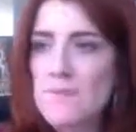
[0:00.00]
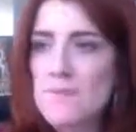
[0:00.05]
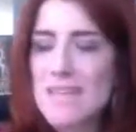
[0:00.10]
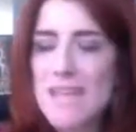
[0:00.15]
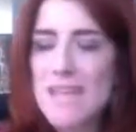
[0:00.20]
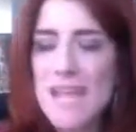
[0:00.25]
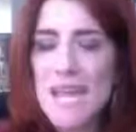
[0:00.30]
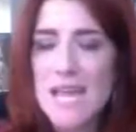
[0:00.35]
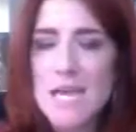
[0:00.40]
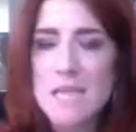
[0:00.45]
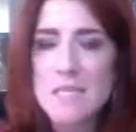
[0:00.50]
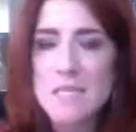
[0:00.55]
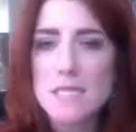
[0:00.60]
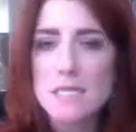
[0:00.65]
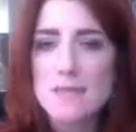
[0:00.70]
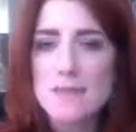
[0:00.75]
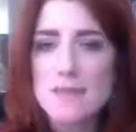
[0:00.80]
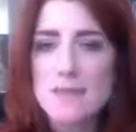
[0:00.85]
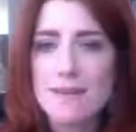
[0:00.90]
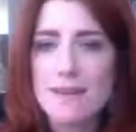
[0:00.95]

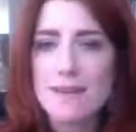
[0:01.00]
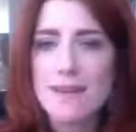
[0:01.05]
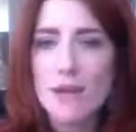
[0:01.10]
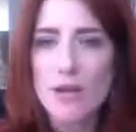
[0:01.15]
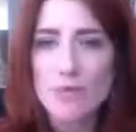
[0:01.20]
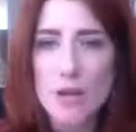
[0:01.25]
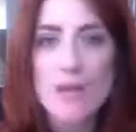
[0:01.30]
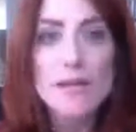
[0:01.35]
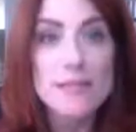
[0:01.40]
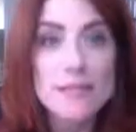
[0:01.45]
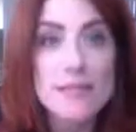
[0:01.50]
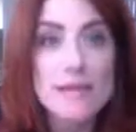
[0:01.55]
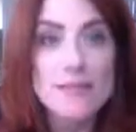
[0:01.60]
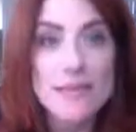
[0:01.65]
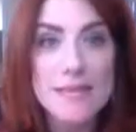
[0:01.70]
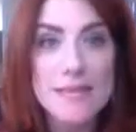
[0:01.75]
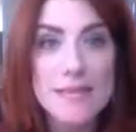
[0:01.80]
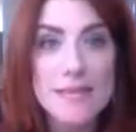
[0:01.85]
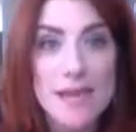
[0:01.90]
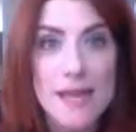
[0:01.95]
And ironically, at
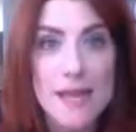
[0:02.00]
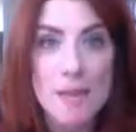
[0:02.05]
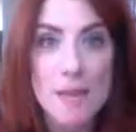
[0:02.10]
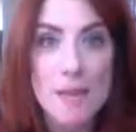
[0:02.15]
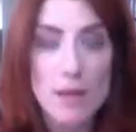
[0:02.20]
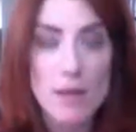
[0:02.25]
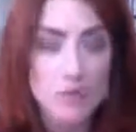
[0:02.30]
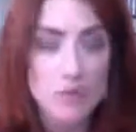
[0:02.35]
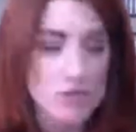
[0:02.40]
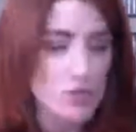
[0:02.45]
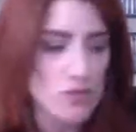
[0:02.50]
that time, I was